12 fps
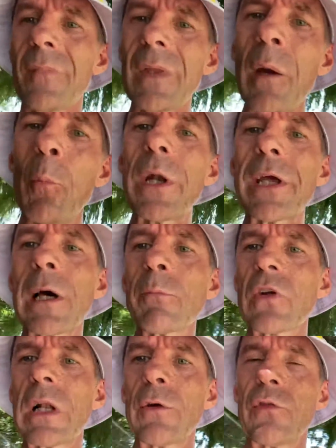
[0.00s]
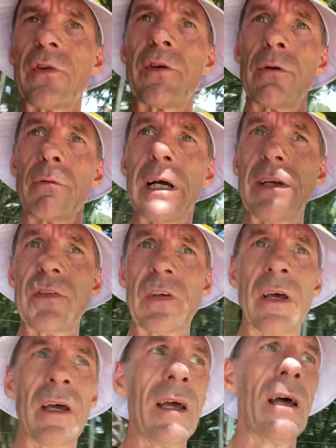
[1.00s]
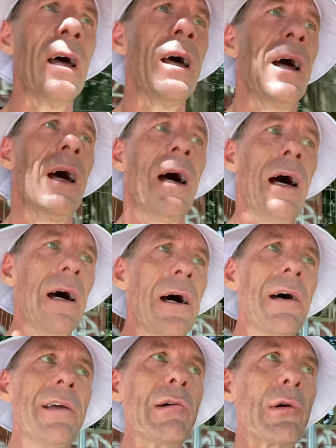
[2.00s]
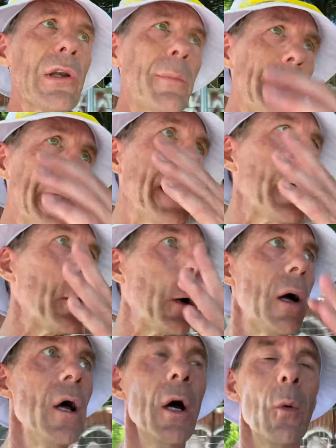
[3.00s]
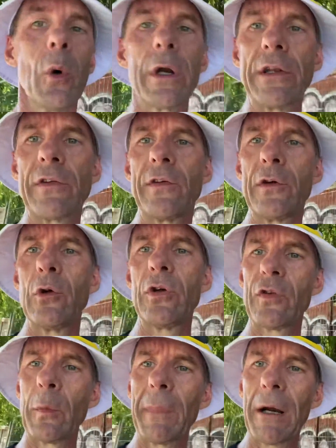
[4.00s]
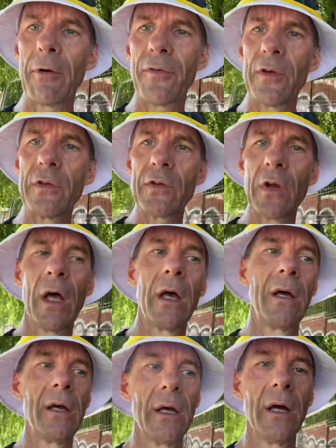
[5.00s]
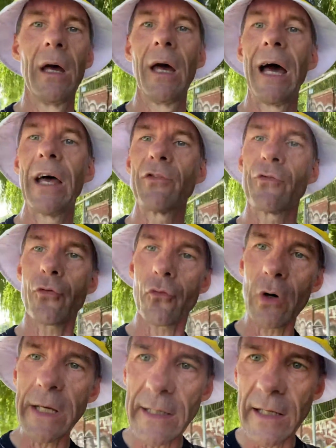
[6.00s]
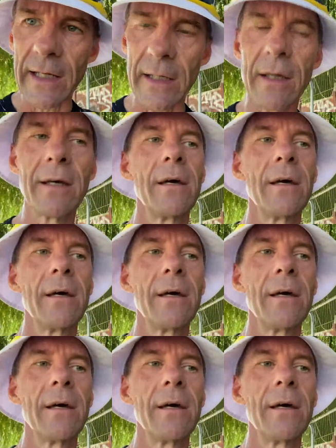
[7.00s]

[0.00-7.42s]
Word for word: and when it comes closer to the race, uh, you're going to be wanting to do some marathons as training.